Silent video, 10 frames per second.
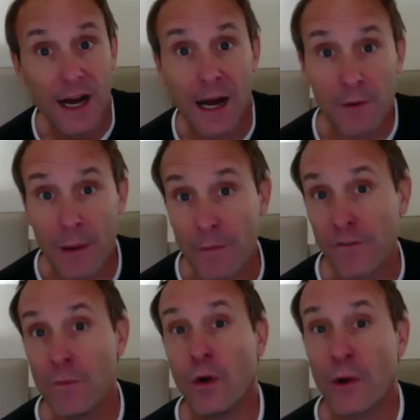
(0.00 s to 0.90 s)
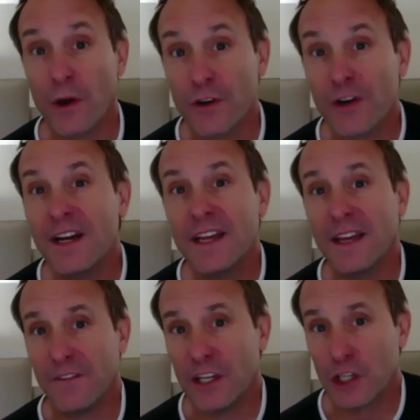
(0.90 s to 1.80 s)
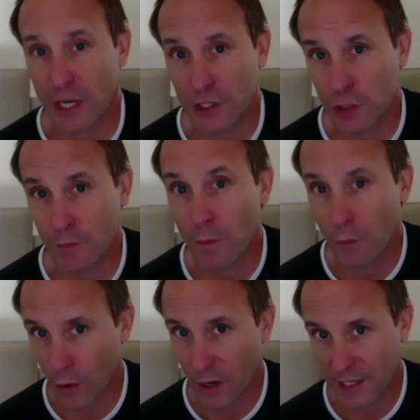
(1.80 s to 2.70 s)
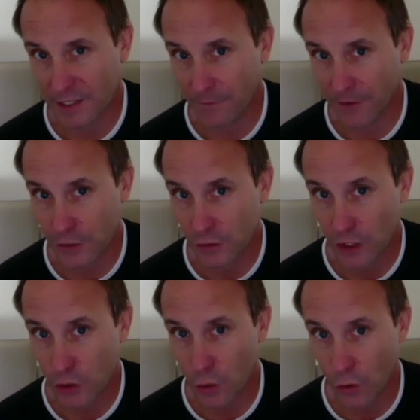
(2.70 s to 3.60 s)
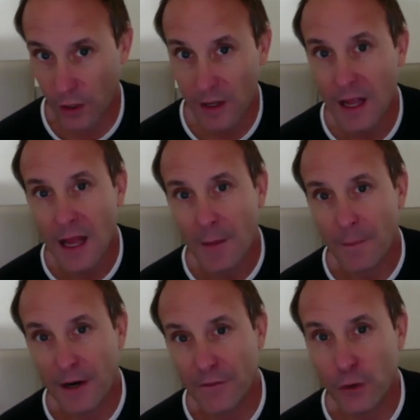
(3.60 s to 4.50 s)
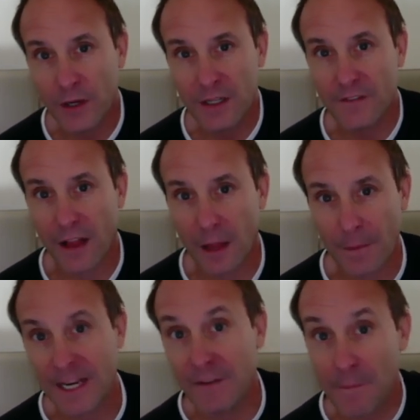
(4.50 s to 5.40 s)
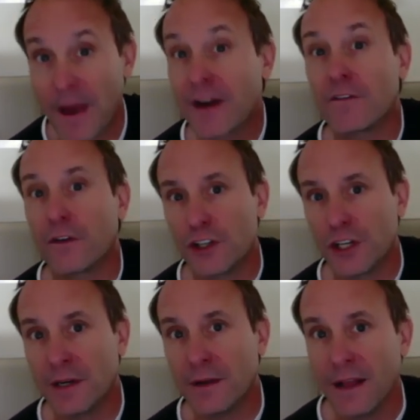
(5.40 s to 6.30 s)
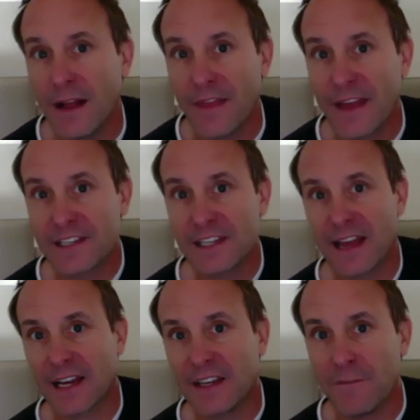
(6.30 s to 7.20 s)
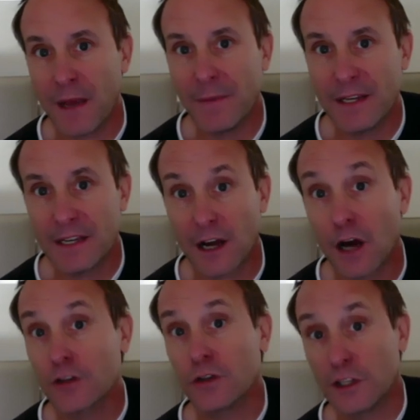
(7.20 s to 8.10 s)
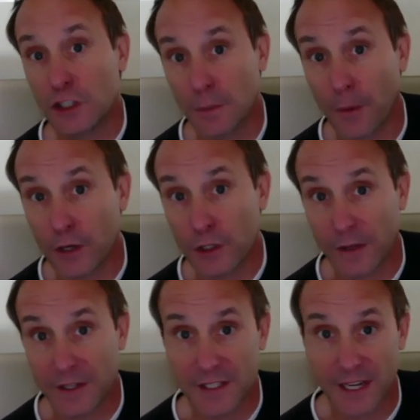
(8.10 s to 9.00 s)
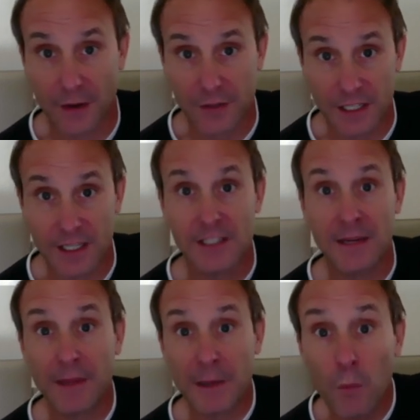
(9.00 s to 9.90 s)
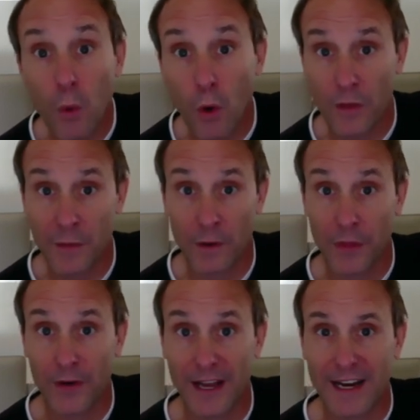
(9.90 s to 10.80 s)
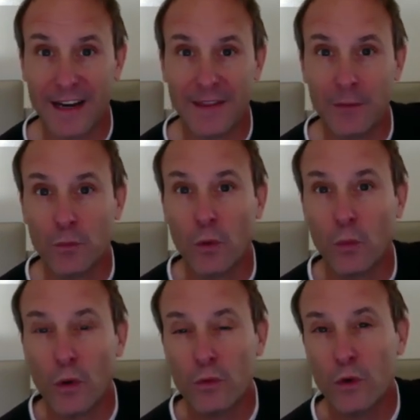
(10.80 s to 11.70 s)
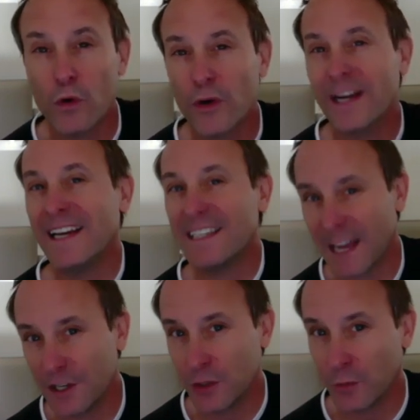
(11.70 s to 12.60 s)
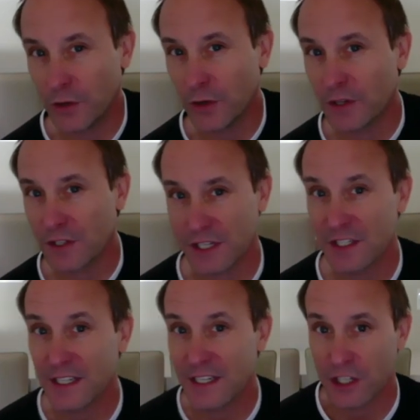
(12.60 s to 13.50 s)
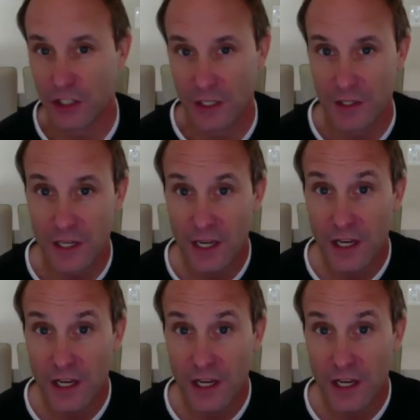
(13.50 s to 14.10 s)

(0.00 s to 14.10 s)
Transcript: Remember from point 1, you're going to give each customer more awesome features each quarter, But if you can develop an even better version that is elective, maybe it also does support as well as sales. It does something more than what they're getting, and won't create any tension with your existing editions.